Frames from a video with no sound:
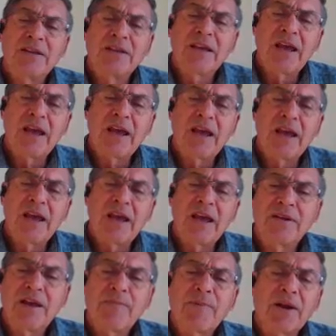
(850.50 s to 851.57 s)
the
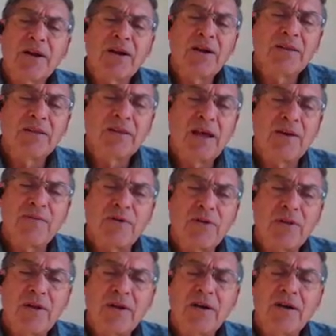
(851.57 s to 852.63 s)
academic
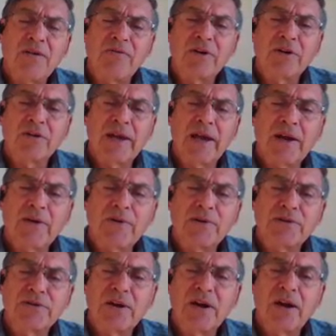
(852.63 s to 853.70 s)
level of their
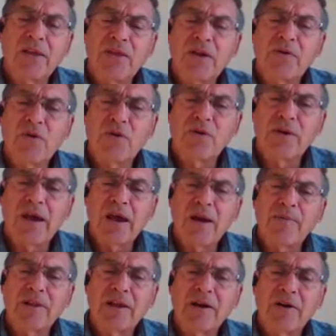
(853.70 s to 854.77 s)
language. Their
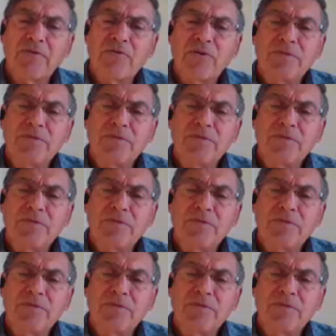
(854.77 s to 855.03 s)
vocabulary